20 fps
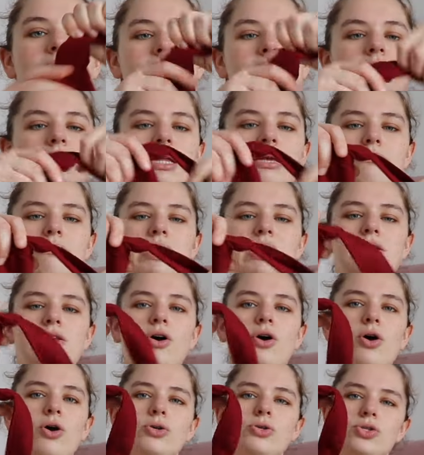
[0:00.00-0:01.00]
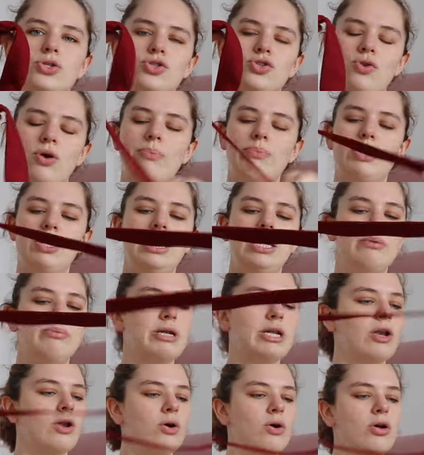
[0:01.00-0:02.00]
actually made her strap a little
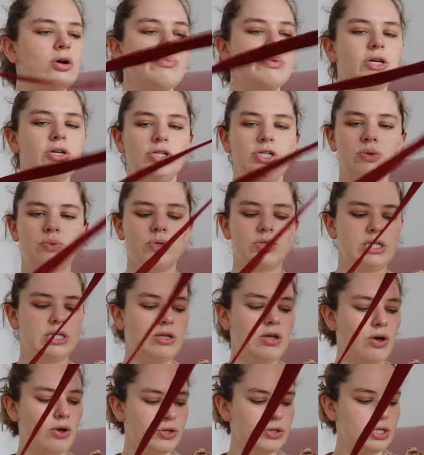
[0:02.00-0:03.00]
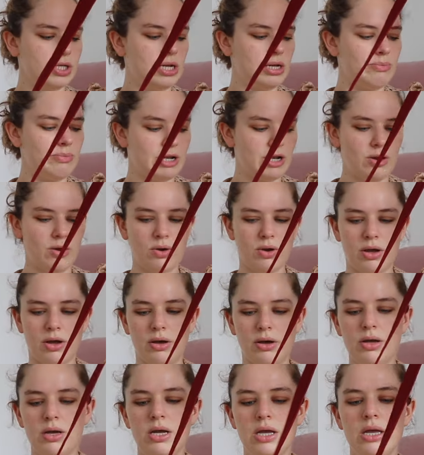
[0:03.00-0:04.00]
bit longer because she wanted hers a little bit
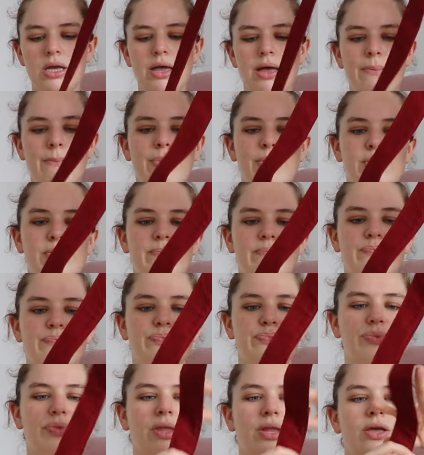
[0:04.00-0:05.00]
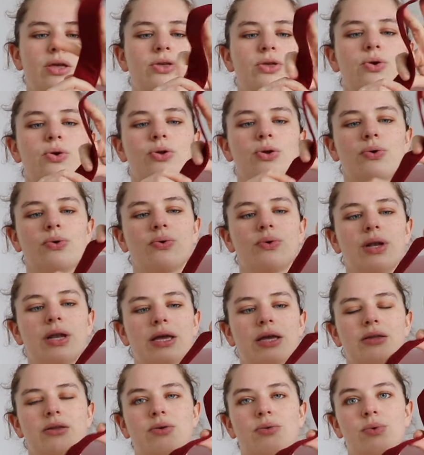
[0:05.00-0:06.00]
longer. But you know,
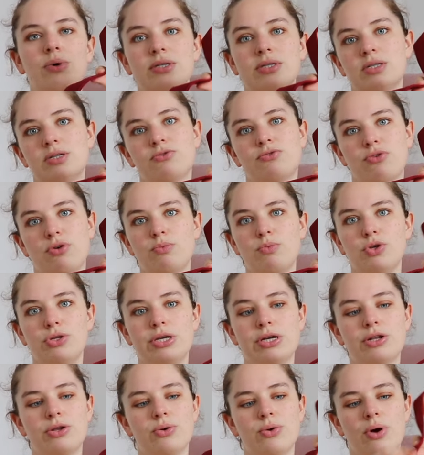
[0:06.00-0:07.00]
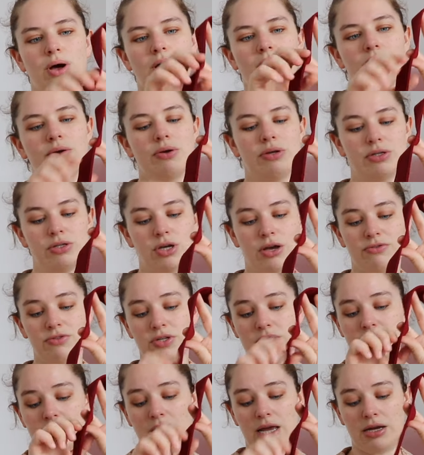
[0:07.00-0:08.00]
like the ones from Uniqlo are going to have the
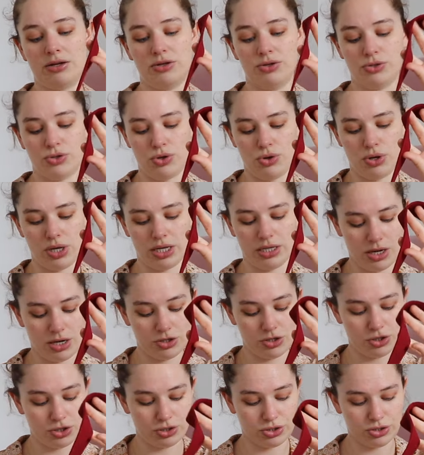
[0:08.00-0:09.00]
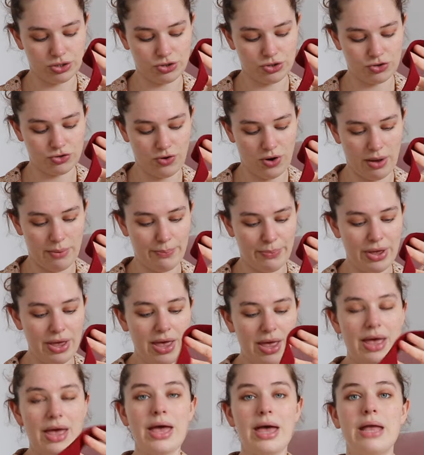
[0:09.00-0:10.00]
slider so you can adjust the strap.
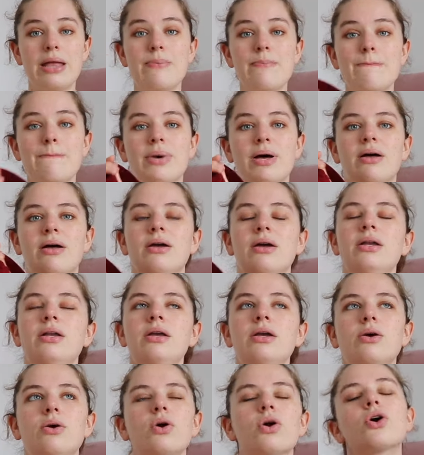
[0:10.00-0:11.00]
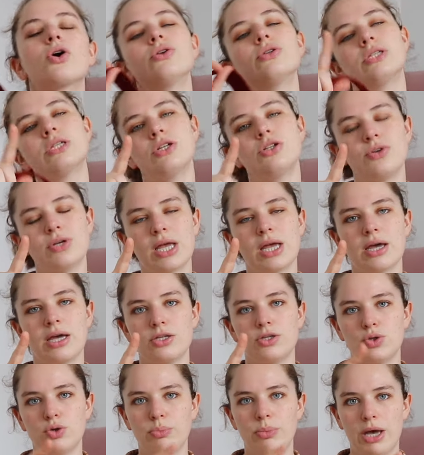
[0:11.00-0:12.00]
And mine, considering I
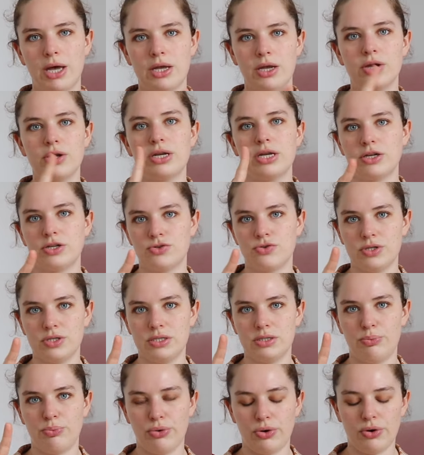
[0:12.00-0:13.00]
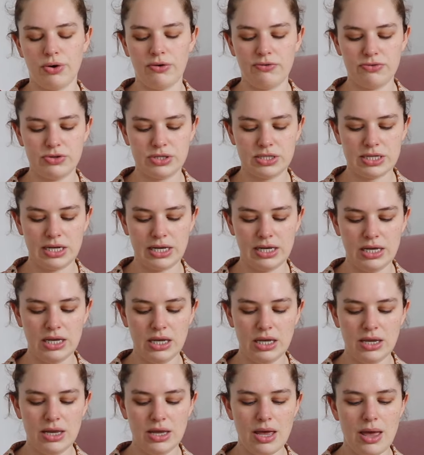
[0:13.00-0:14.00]
had to buy an extra zipper, obviously,
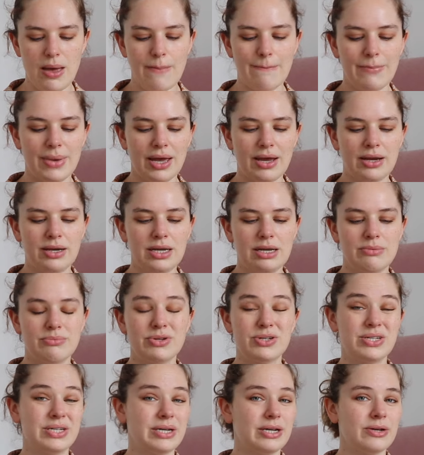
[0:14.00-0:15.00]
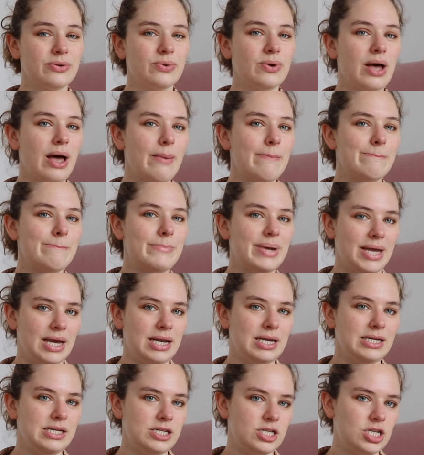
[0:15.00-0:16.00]
mine in material are
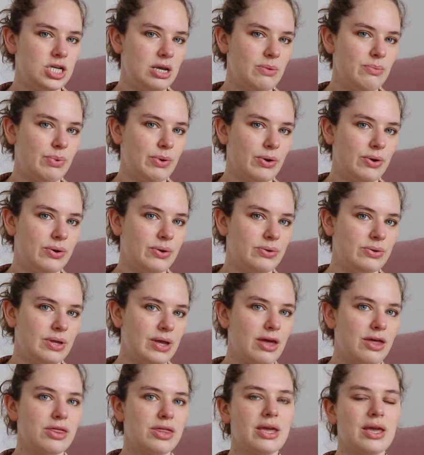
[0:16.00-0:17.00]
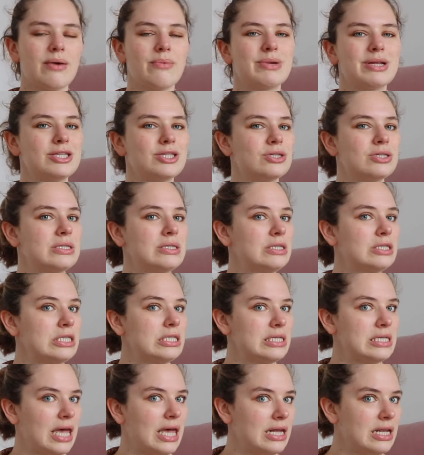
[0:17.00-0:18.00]
barely cheaper. I think I'm at
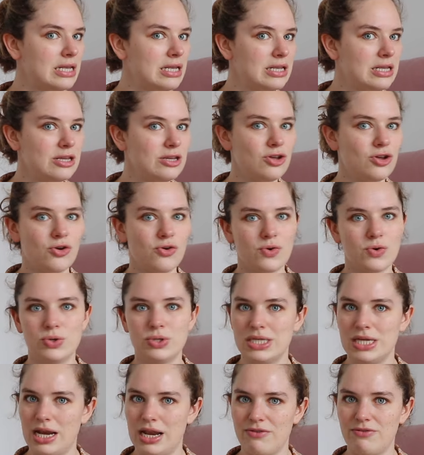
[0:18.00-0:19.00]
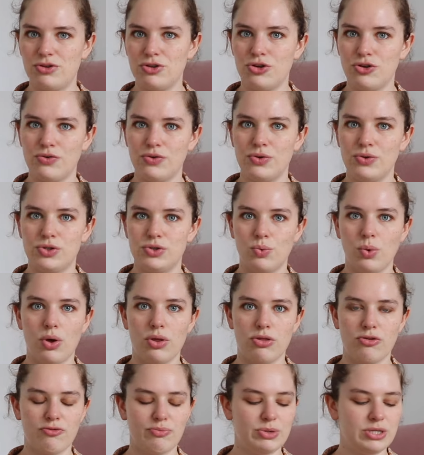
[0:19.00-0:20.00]
10 euros, 11 euros
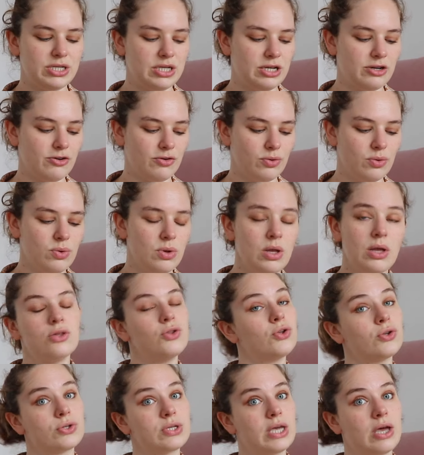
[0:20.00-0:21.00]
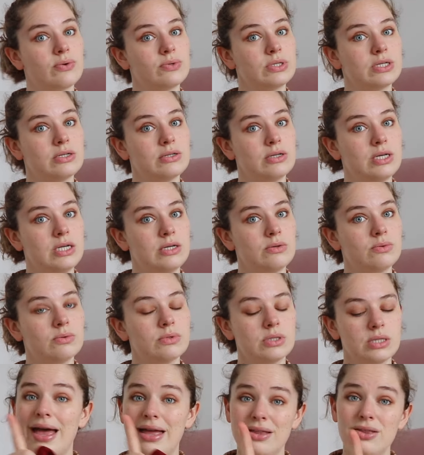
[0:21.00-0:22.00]
worth of material, not counting the
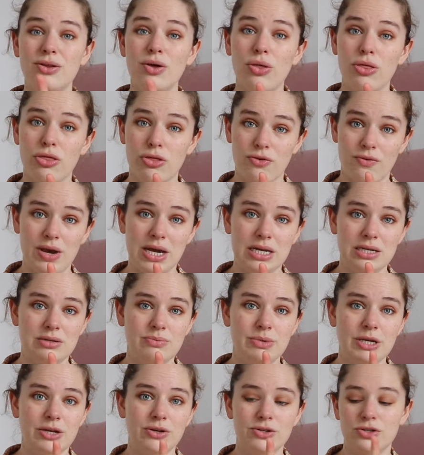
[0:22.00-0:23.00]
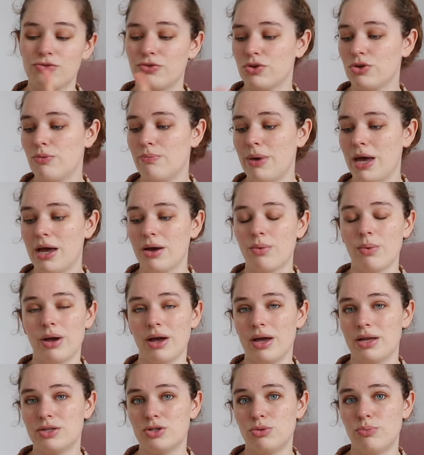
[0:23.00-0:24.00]
needles. And the thread, because for the bag where I
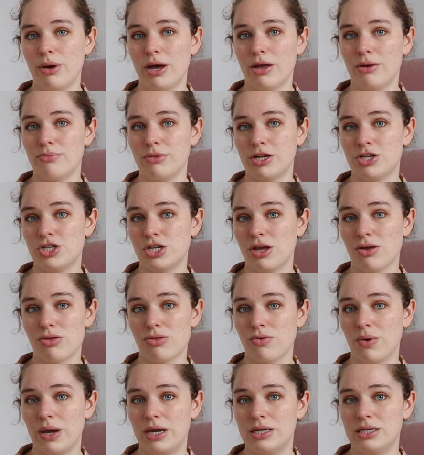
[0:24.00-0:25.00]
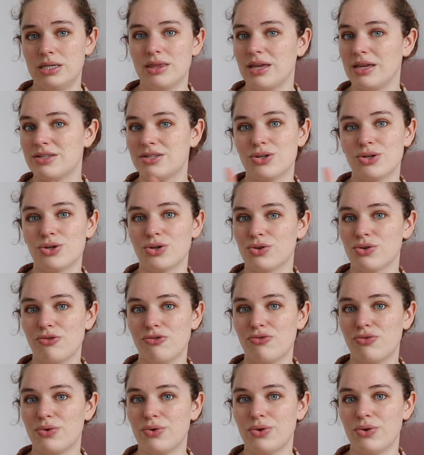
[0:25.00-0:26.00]
had to buy a matching thread, that's another
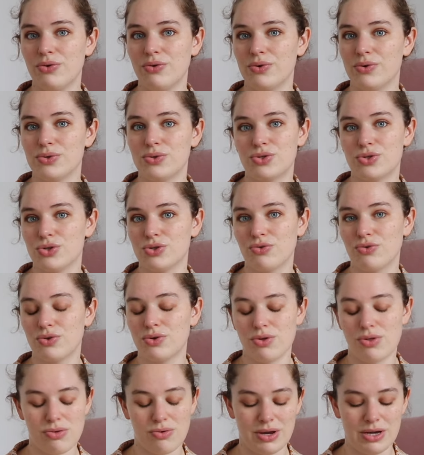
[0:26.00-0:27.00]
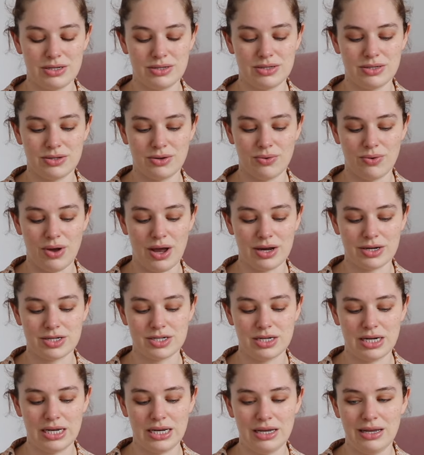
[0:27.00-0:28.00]
4 euros just for the thread. So
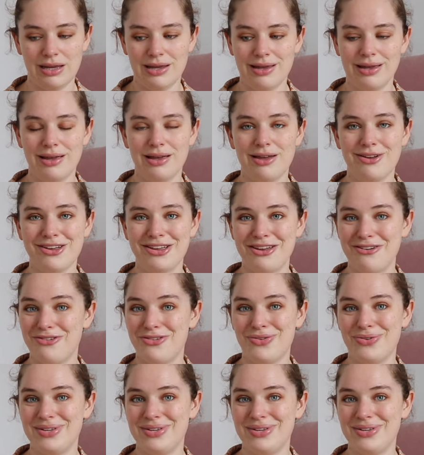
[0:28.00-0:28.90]
actually, if you